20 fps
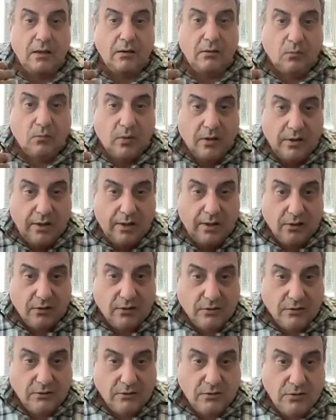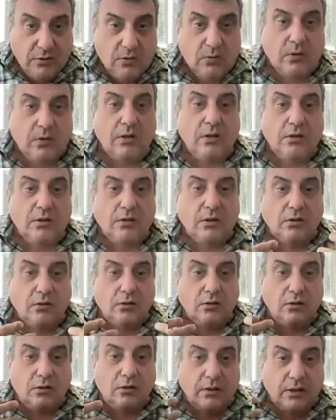what are they learning to do? They're
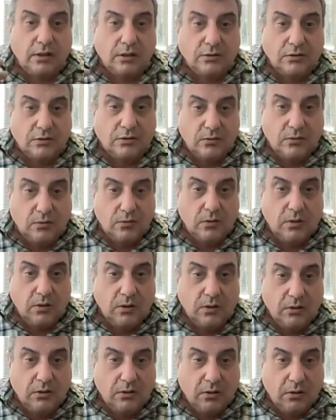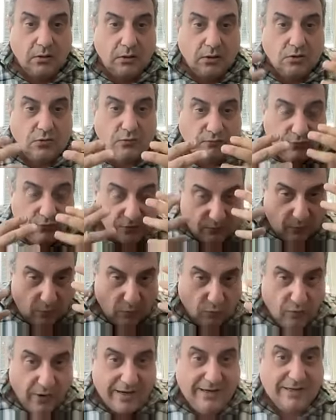learning to first of all,
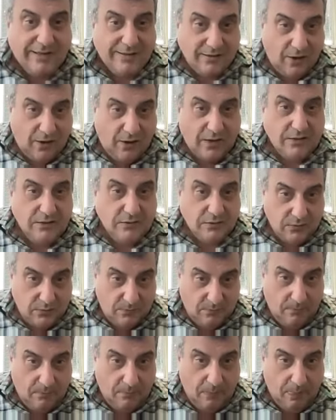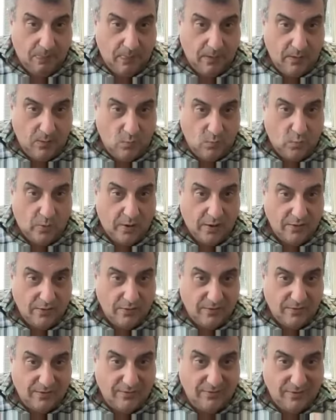recognize where
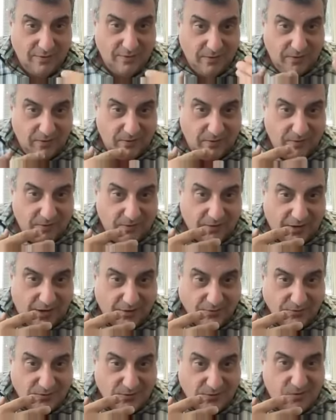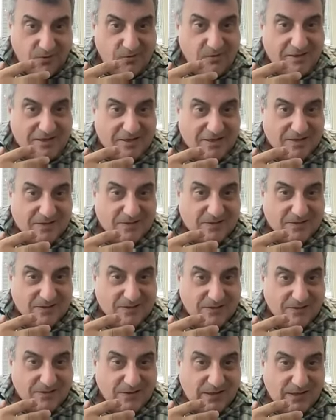the continuity is
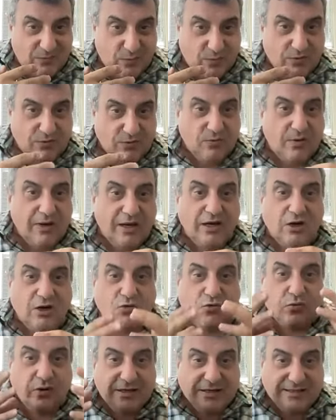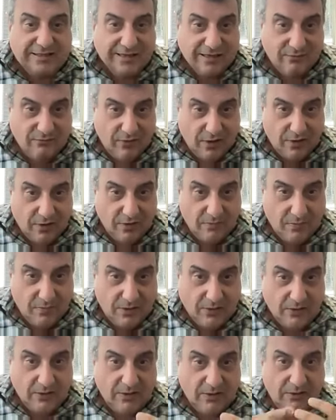through increasing
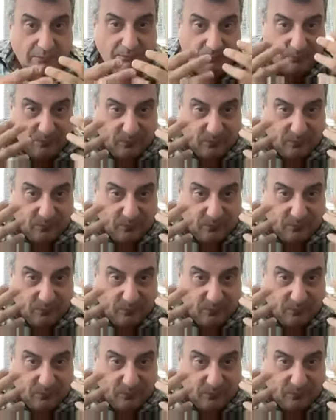variability.